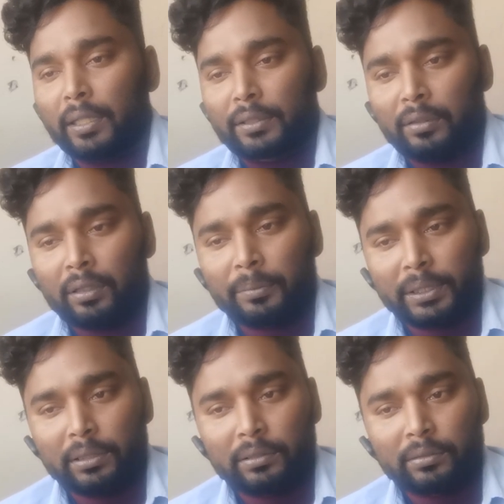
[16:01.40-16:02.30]
has called
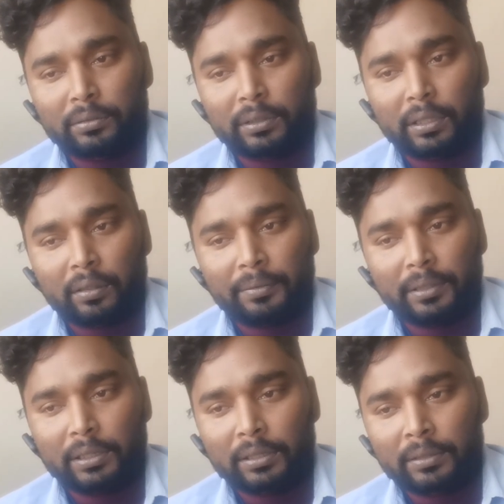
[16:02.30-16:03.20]
me to their
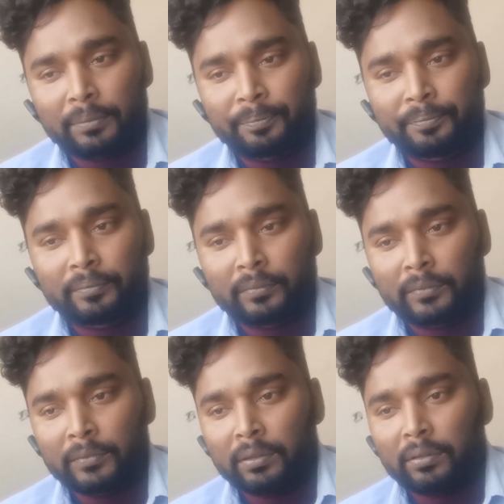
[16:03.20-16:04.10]
office.
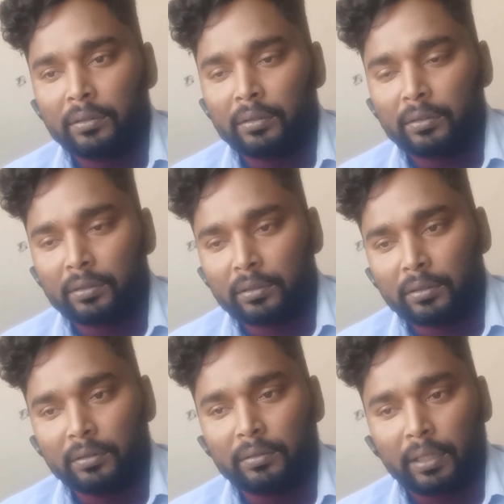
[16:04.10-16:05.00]

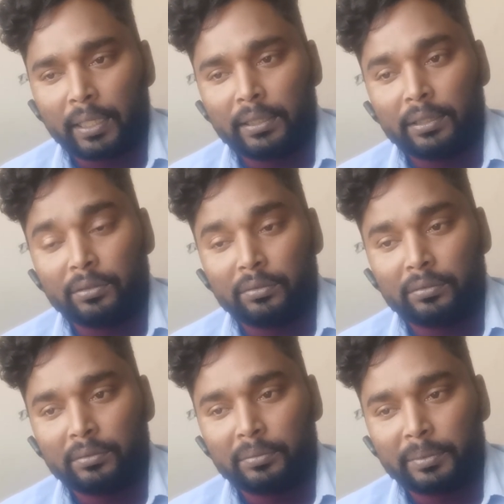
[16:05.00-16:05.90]
I need
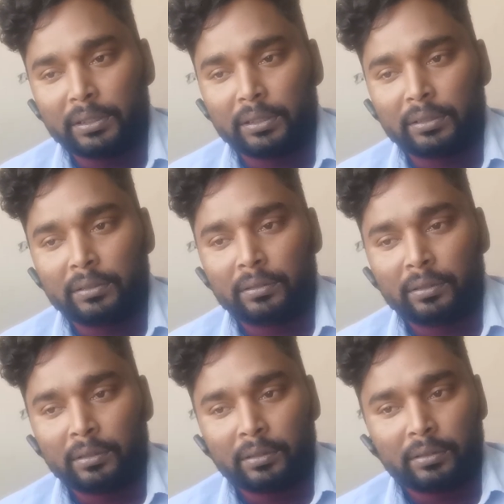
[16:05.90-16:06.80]
to visit
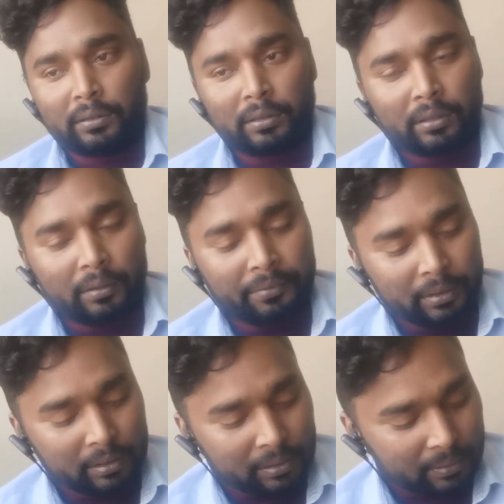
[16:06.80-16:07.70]
the
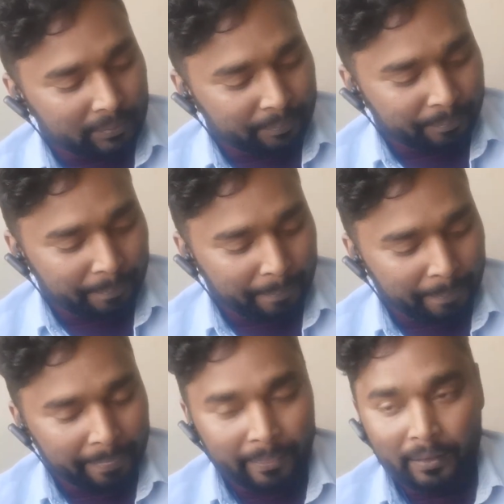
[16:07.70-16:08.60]
office,
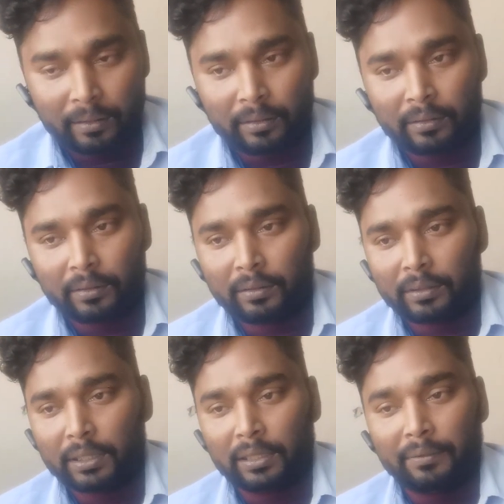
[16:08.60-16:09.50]

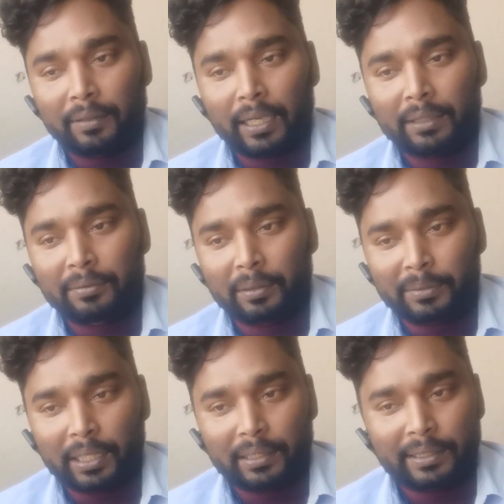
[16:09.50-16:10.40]
taking a flight from
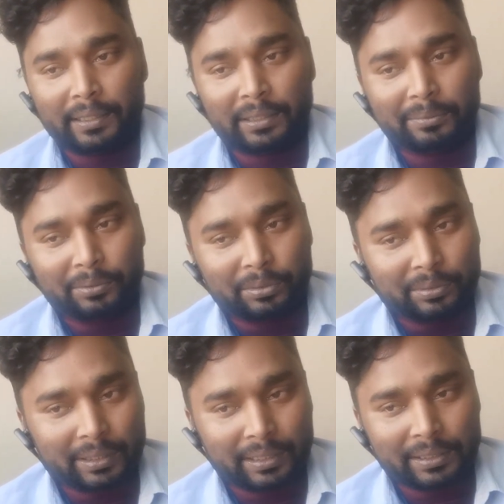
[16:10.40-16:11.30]
Khartoum
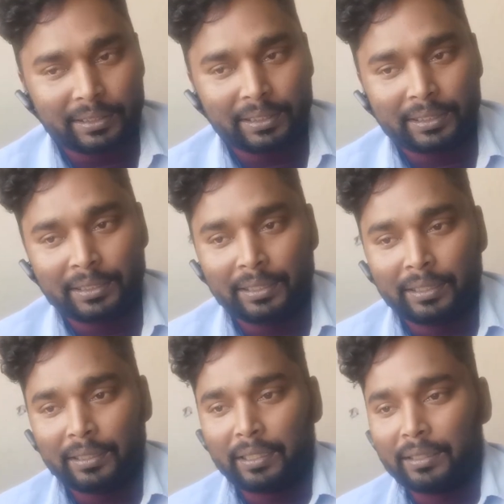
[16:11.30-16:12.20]
to their city,
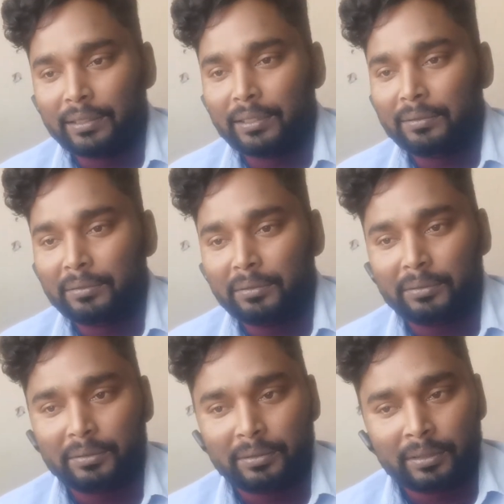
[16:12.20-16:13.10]
and
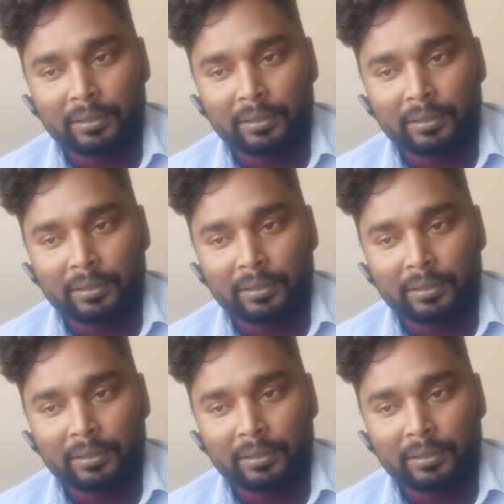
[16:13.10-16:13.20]
then